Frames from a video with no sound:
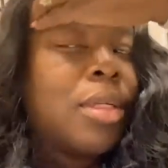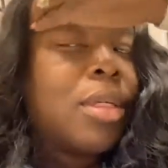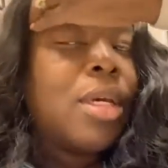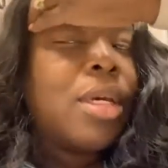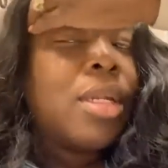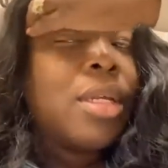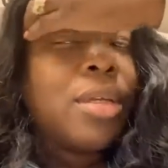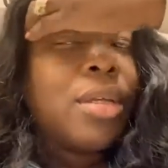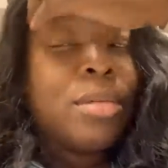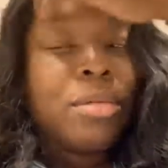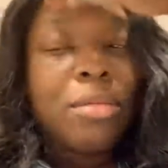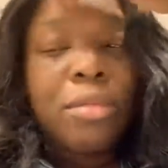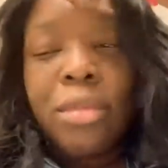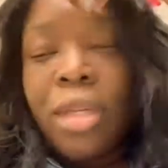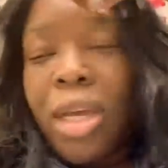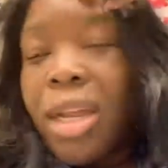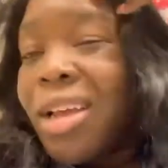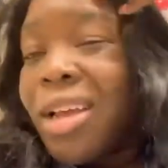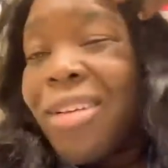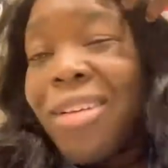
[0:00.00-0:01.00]
I didn't,
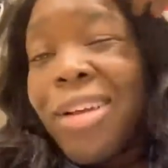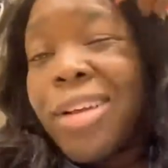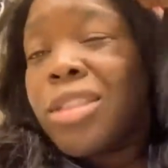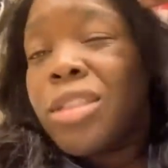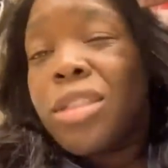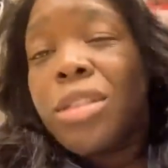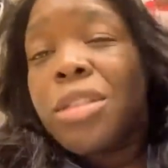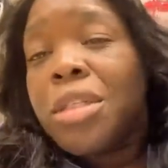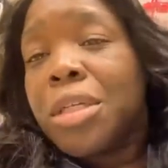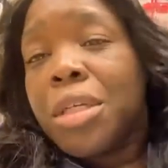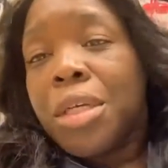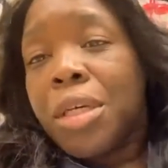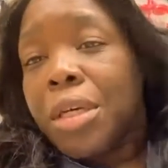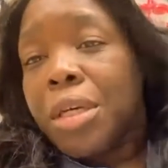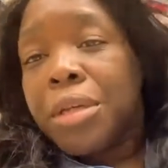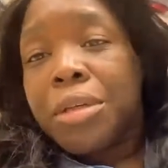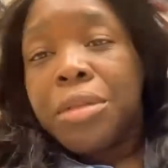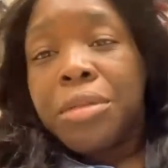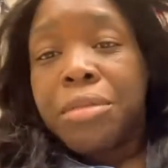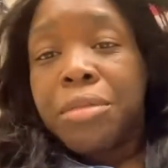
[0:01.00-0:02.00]
I actually didn't
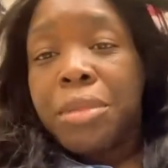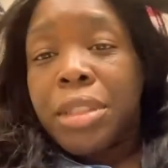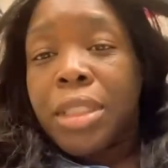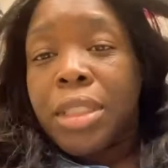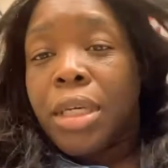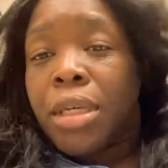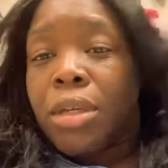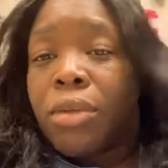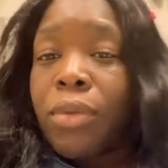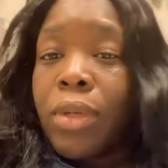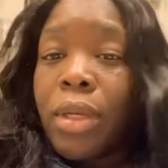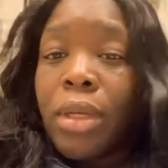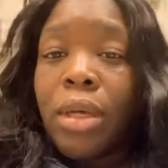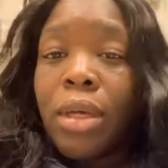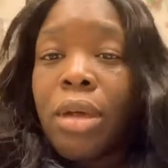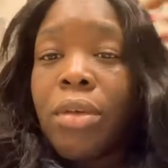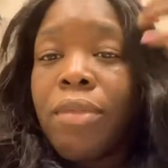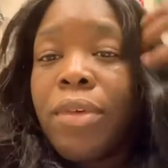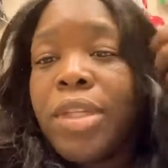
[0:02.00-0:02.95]
care me taking the wig off.